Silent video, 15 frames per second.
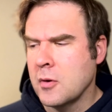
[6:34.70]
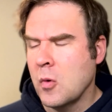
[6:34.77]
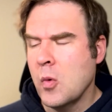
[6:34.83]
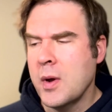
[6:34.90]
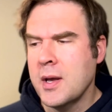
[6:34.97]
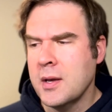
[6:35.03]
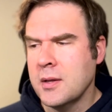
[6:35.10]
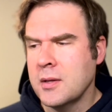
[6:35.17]

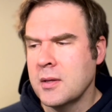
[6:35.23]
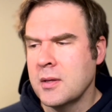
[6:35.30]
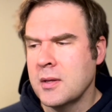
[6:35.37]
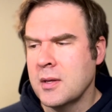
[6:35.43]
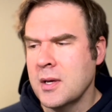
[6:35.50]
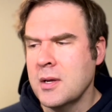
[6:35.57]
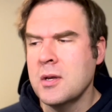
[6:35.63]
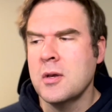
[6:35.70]
Wink
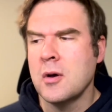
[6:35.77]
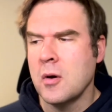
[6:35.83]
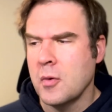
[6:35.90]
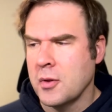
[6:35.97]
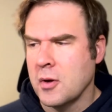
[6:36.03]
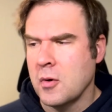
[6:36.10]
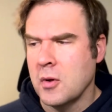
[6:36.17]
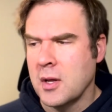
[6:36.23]
didn't
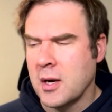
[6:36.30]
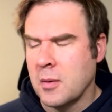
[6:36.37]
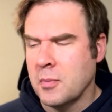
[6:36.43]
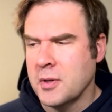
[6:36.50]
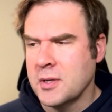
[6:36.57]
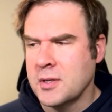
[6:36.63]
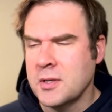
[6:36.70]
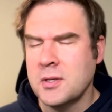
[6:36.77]
go with a whole lot
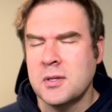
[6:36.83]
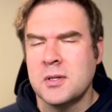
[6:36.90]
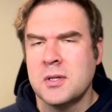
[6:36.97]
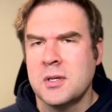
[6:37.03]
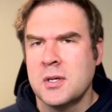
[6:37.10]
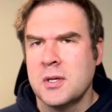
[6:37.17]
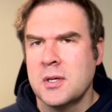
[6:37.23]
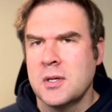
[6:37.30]
of
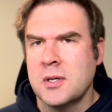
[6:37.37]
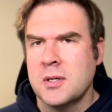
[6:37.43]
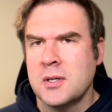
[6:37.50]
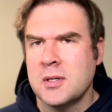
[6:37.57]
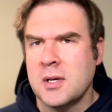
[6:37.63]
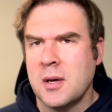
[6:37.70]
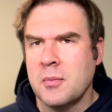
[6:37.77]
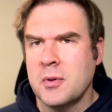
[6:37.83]

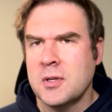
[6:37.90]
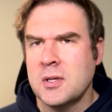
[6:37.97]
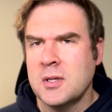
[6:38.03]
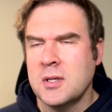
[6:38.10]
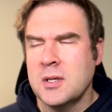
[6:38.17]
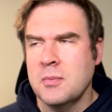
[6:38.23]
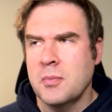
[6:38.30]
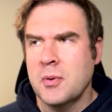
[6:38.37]
design
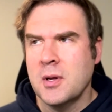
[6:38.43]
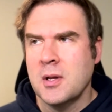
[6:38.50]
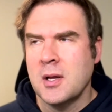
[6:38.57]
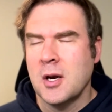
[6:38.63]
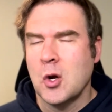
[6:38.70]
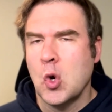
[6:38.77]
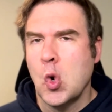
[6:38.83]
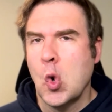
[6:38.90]
blitzes. He played a
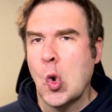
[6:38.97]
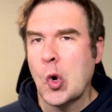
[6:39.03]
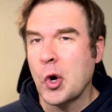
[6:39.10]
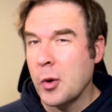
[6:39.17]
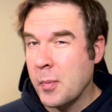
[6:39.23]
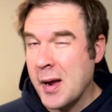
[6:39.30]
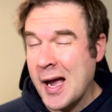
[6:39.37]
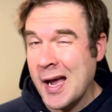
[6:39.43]
lot of
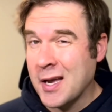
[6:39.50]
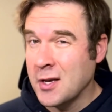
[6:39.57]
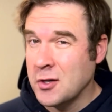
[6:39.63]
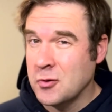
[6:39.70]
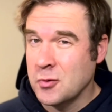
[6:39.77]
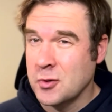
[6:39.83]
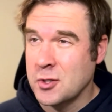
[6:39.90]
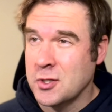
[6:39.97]
quarter
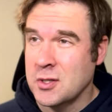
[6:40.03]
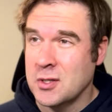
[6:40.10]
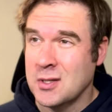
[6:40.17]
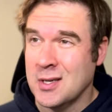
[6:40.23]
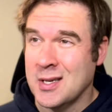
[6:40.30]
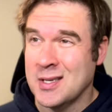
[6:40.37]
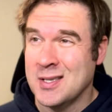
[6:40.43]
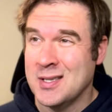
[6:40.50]
package, which
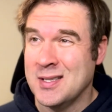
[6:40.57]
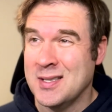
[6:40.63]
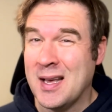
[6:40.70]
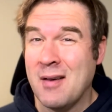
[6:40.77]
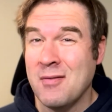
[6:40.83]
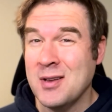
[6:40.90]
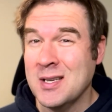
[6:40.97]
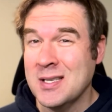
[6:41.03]
is like
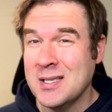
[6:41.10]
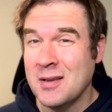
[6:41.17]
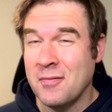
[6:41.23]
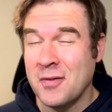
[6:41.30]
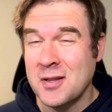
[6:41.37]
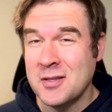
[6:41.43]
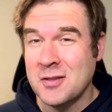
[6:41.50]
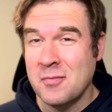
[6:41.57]
seven
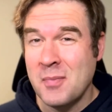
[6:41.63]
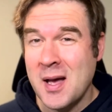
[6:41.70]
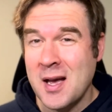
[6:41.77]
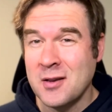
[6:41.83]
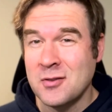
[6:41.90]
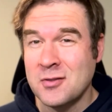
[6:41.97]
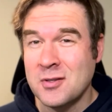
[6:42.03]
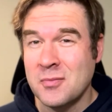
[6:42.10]
defensive
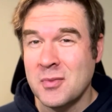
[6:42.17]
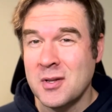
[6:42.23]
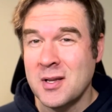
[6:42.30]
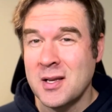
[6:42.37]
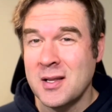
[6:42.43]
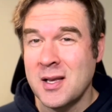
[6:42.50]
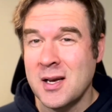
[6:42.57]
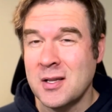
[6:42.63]
backs or something
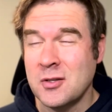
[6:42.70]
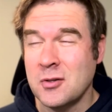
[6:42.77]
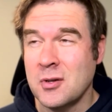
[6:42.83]
like that.